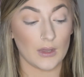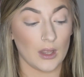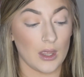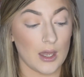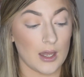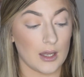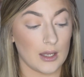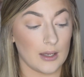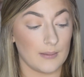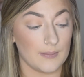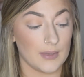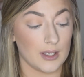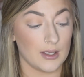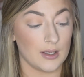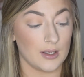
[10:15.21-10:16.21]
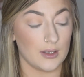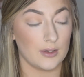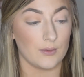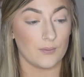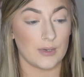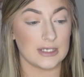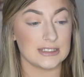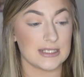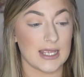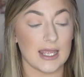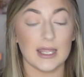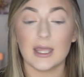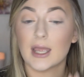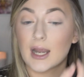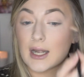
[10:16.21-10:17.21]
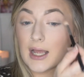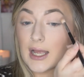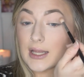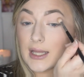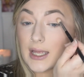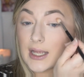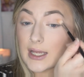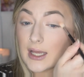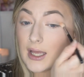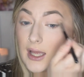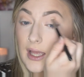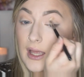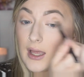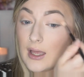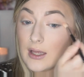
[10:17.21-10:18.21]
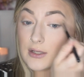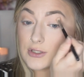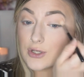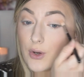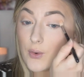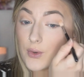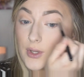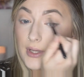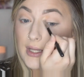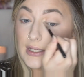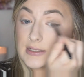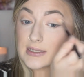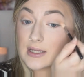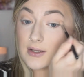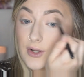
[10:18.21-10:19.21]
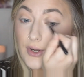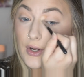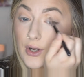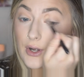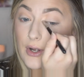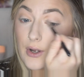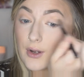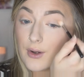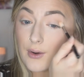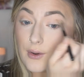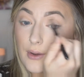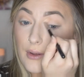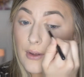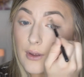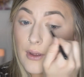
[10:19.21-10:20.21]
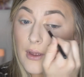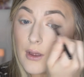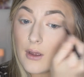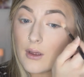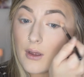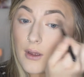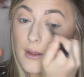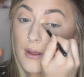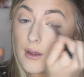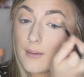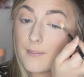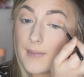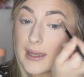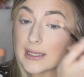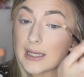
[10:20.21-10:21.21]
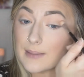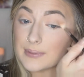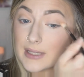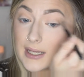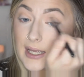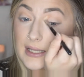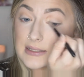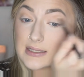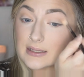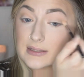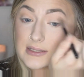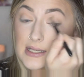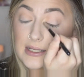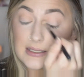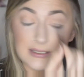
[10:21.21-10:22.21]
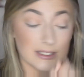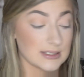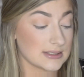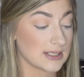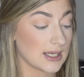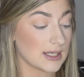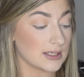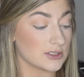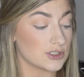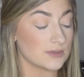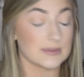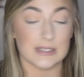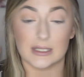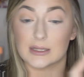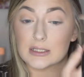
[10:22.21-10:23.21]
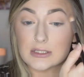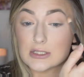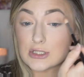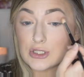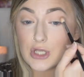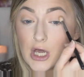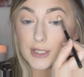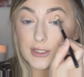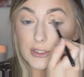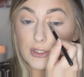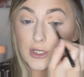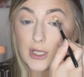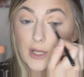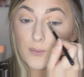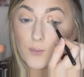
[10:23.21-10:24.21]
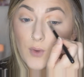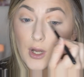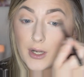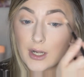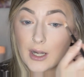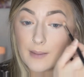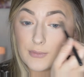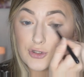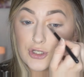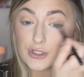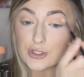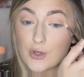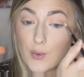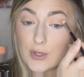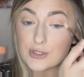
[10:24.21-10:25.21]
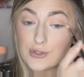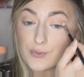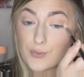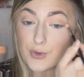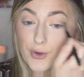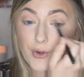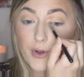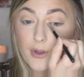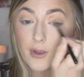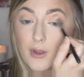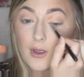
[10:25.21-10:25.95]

one day, and I like totally did her makeup like is like a sunset, and she was like, this is not the look I wanted, I'm just going to work.